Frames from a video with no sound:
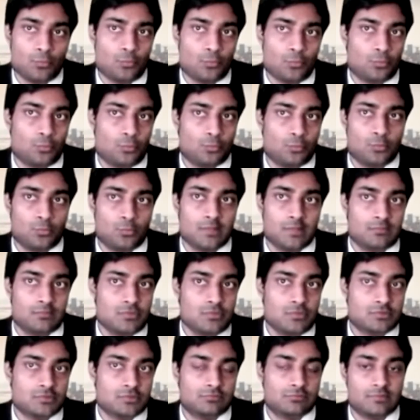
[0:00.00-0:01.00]
where the
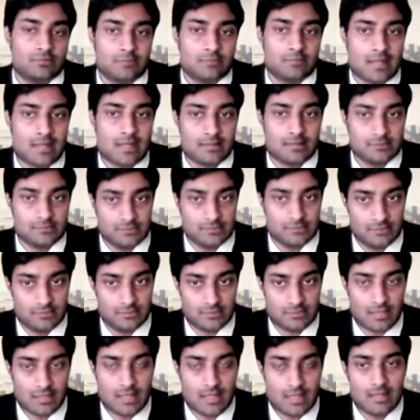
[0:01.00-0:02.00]
mutual fund manager
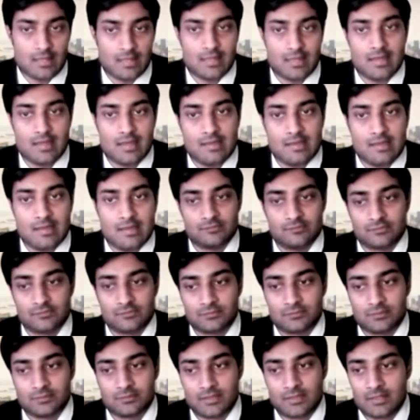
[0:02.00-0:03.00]
has
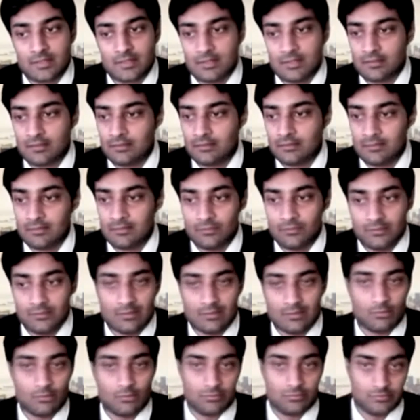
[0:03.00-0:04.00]
a number
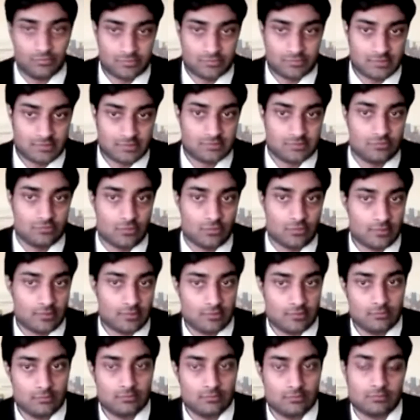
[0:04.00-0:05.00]
of restrictions on
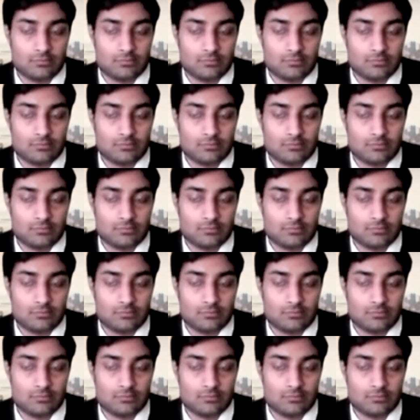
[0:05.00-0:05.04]
him,